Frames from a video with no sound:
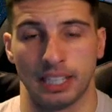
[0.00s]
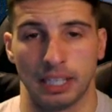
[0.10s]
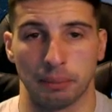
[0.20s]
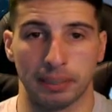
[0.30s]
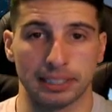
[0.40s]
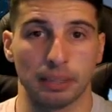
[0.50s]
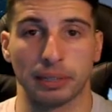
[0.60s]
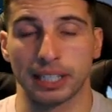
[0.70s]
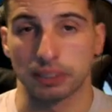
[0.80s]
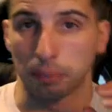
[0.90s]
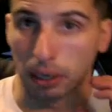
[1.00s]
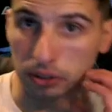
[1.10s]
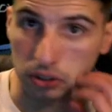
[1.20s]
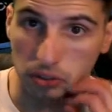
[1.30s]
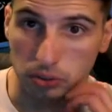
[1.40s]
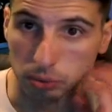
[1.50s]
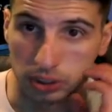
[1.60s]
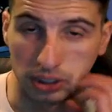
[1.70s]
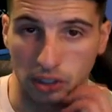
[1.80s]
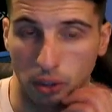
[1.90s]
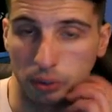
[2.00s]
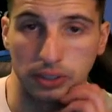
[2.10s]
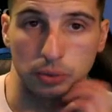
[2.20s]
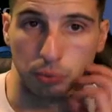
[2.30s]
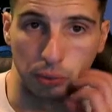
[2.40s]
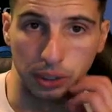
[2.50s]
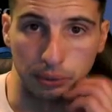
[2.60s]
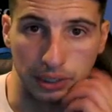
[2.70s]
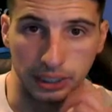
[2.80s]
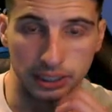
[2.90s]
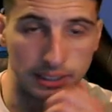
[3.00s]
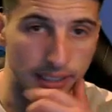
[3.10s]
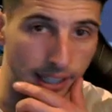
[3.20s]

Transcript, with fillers: Basically, we got some Power Stones, which is always really, really good.